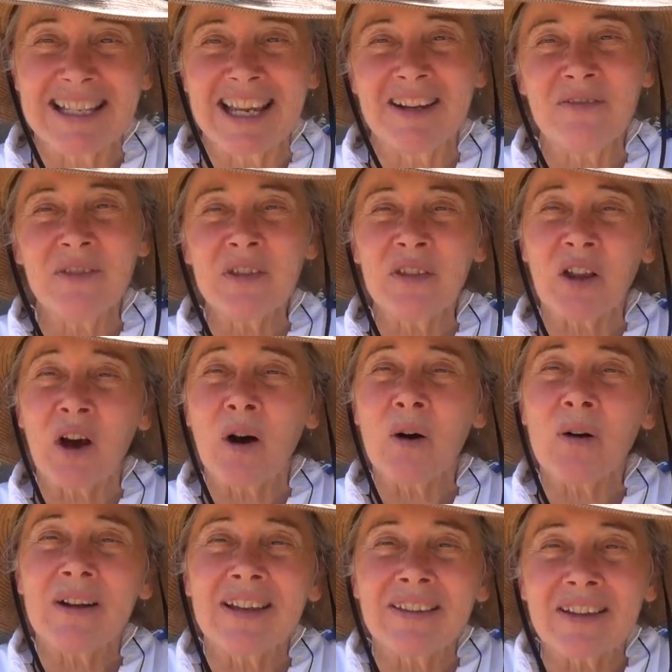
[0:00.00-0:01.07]
even
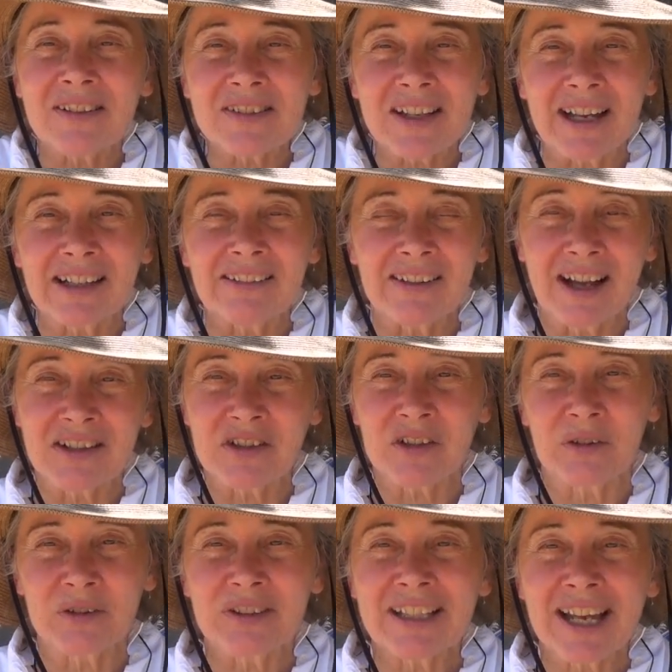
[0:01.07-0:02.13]
though in their
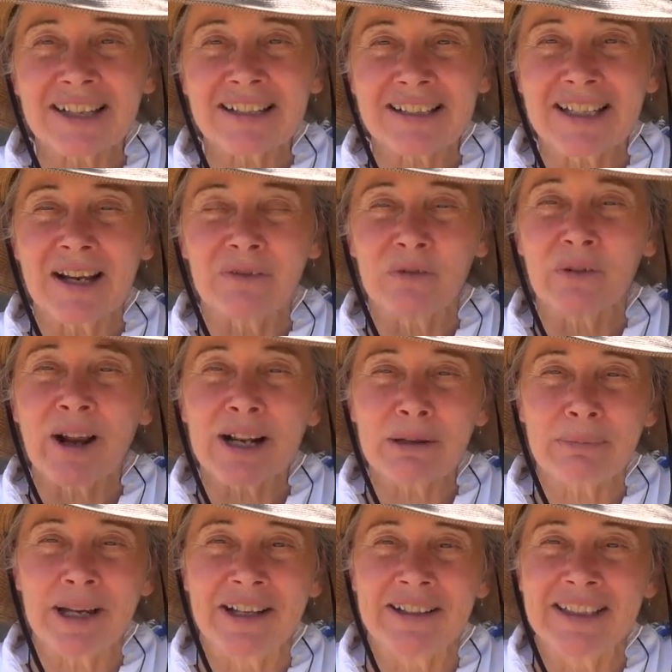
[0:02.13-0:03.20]
psychological texts they've read
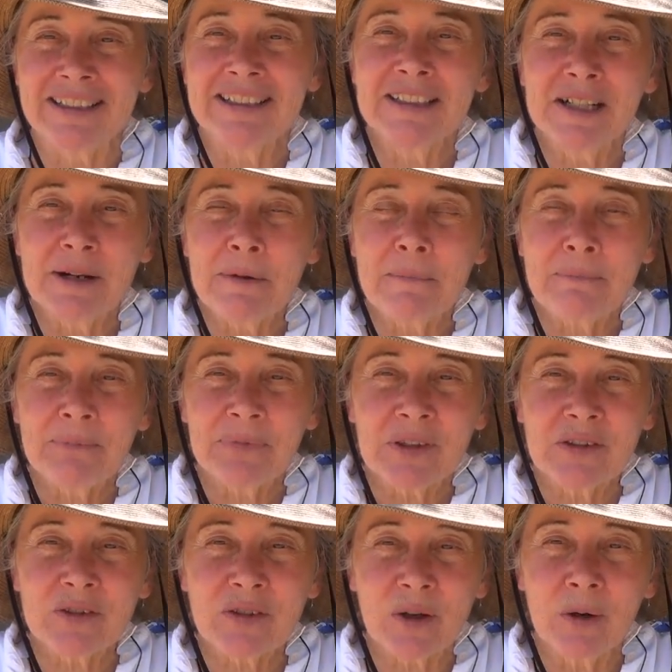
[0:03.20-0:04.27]
about it.
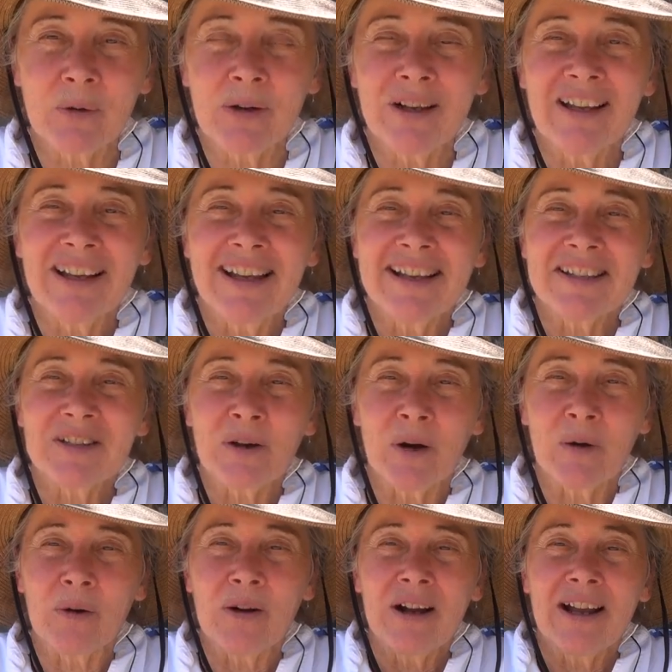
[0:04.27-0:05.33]
So,
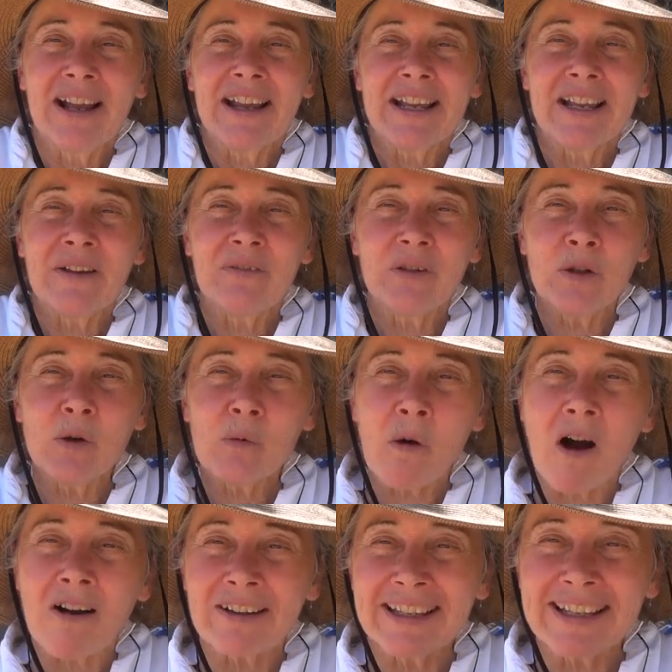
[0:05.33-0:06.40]
so if you
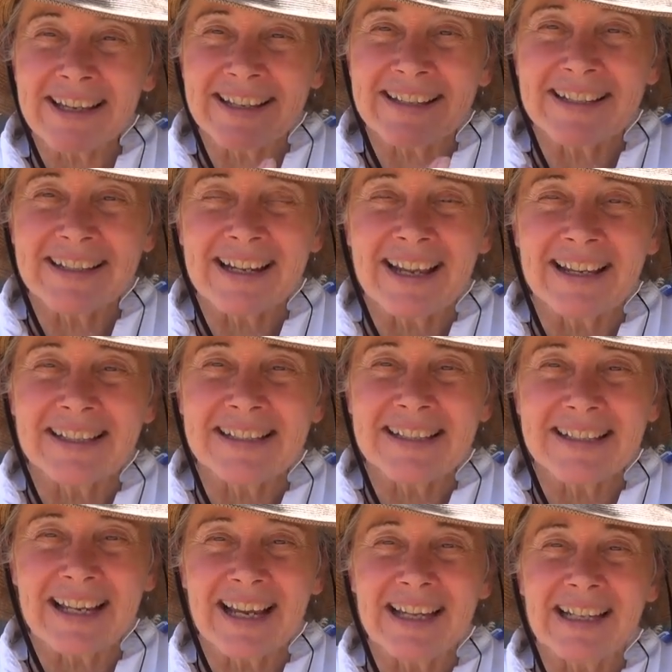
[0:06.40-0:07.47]
walk in and
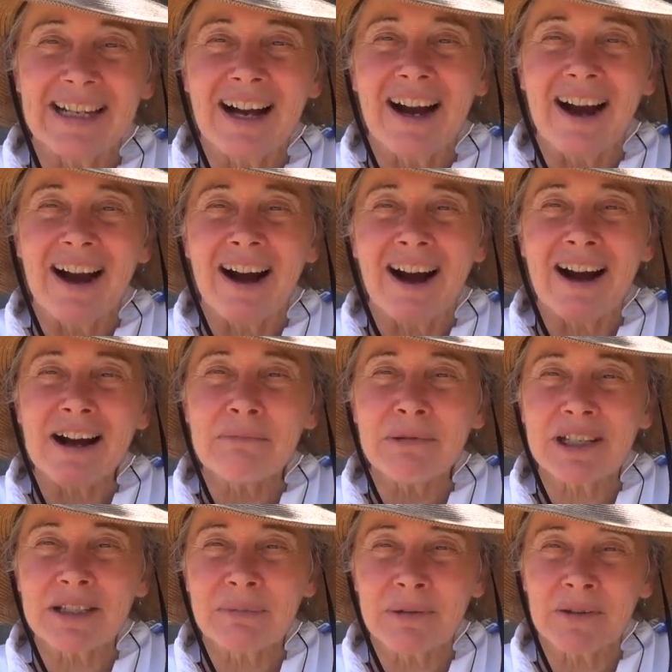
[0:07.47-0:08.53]
say, I'm
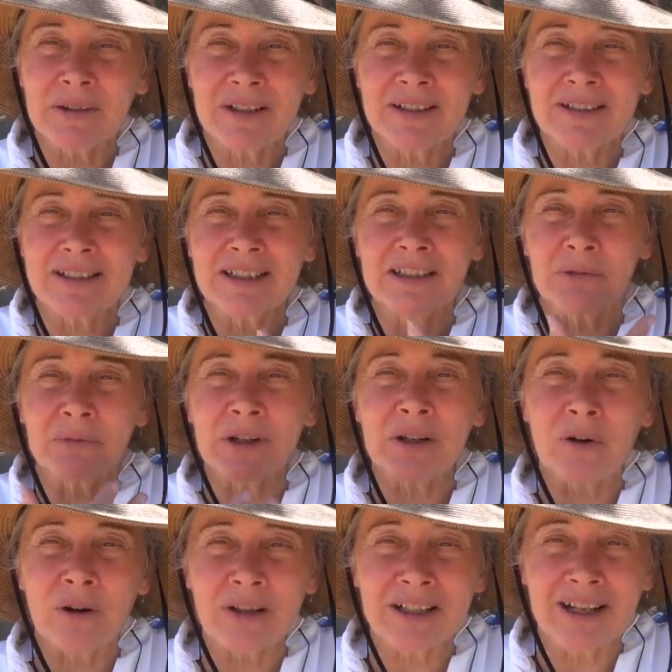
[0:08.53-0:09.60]
experiencing a
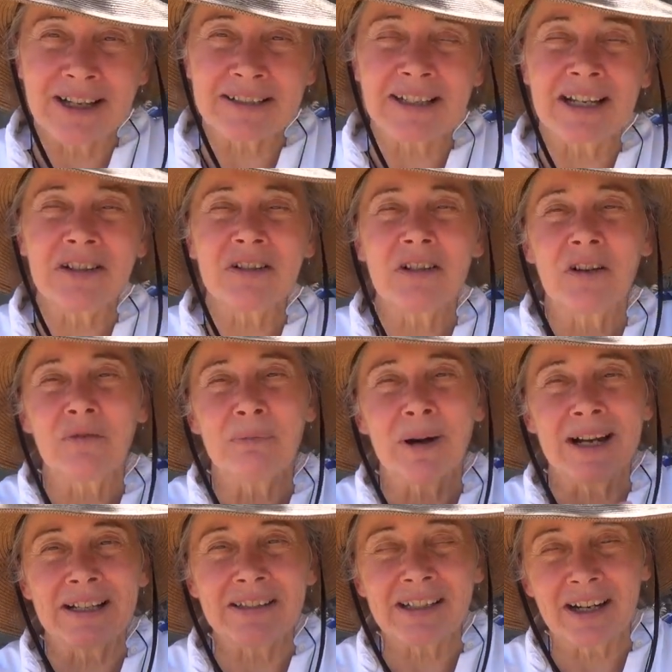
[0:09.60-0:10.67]
reorganization of
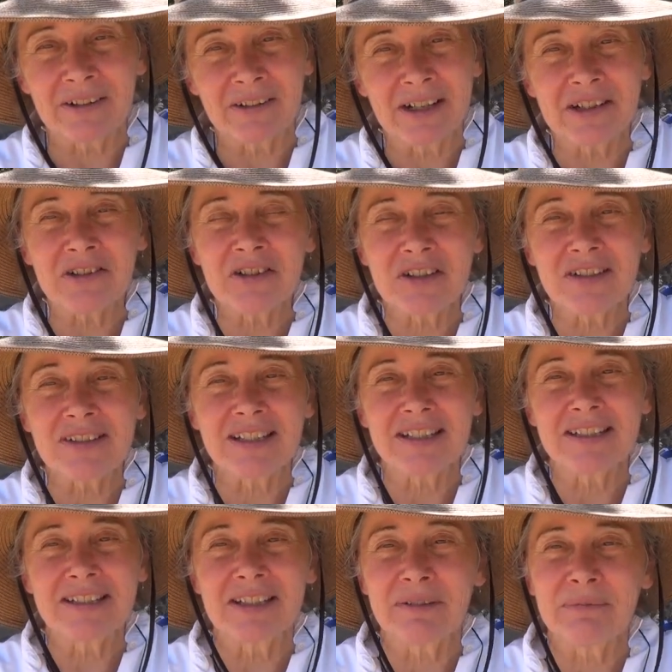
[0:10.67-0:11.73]
my entire energy
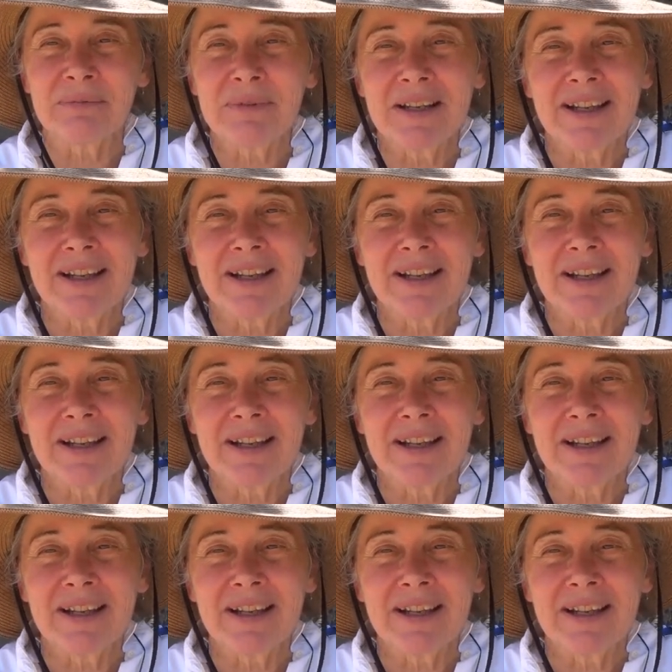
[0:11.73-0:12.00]
system,